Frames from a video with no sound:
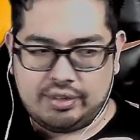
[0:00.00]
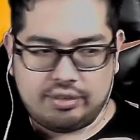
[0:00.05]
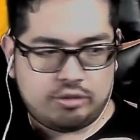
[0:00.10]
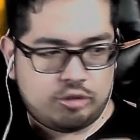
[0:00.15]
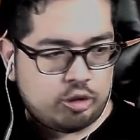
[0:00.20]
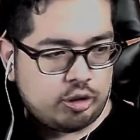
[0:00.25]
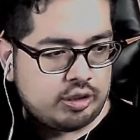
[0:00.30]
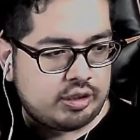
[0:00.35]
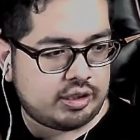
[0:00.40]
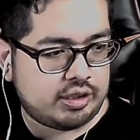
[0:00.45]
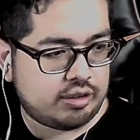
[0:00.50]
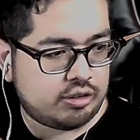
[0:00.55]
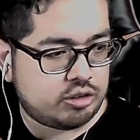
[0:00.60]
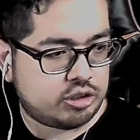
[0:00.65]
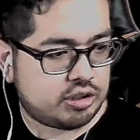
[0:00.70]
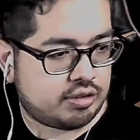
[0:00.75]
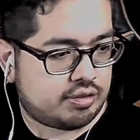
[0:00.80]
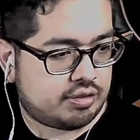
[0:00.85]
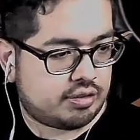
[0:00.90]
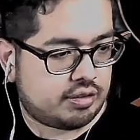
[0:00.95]
Certain things are
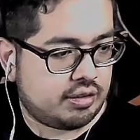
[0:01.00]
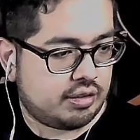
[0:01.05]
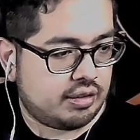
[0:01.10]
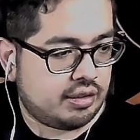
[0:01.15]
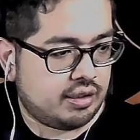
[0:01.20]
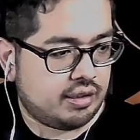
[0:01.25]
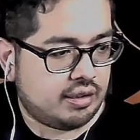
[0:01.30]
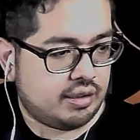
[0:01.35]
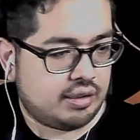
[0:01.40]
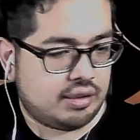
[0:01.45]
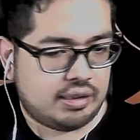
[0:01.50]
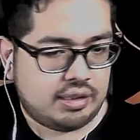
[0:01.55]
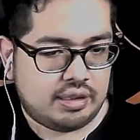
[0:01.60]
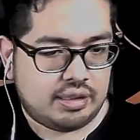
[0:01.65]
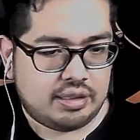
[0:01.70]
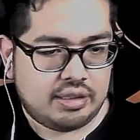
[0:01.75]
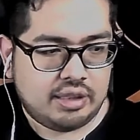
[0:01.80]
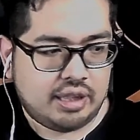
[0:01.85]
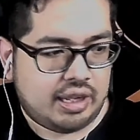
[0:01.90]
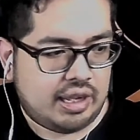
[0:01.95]
just
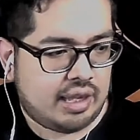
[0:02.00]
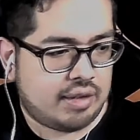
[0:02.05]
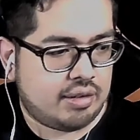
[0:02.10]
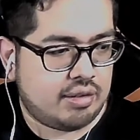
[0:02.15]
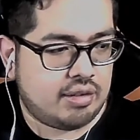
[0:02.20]
not